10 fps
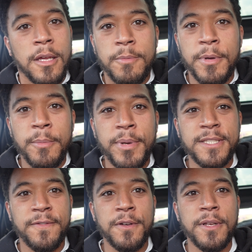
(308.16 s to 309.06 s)
It's been a
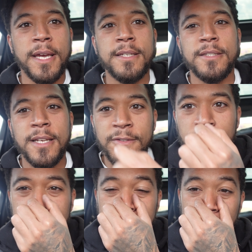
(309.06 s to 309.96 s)
busy few days. You'll have
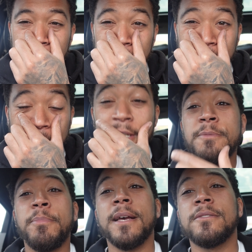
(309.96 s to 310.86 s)
to excuse
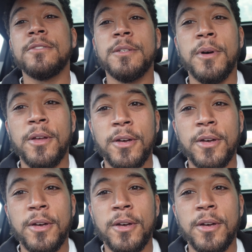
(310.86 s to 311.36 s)
these bags under my